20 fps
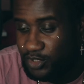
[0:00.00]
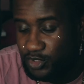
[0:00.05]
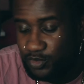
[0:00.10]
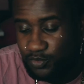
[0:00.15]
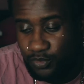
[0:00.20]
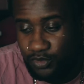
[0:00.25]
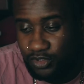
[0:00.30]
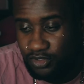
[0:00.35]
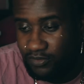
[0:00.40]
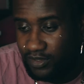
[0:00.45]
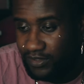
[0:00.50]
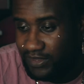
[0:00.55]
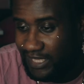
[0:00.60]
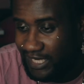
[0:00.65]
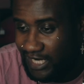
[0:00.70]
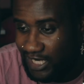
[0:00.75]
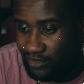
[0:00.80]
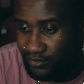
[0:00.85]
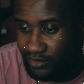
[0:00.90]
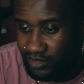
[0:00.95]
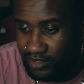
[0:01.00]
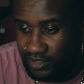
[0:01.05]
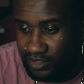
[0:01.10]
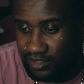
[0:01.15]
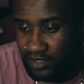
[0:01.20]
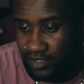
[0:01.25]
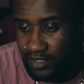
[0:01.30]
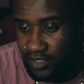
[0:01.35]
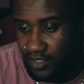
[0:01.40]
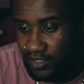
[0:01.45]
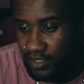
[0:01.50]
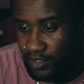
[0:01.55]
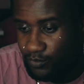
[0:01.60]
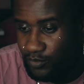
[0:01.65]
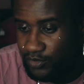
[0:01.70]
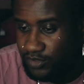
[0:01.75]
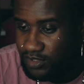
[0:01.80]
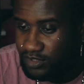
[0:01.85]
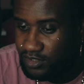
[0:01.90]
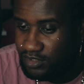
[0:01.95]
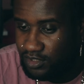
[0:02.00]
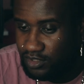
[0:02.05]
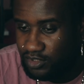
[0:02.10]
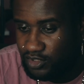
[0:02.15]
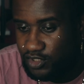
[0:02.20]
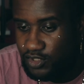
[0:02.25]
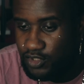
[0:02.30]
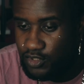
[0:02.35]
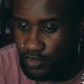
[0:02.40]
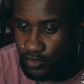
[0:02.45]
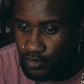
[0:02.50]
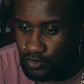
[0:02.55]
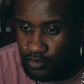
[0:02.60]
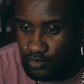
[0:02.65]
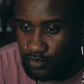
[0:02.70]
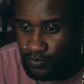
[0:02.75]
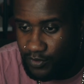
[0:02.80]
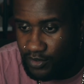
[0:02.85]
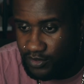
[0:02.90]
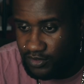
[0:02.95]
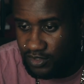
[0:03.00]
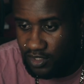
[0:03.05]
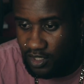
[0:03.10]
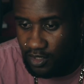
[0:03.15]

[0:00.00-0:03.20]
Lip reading: just walked around the area. There wasn't too much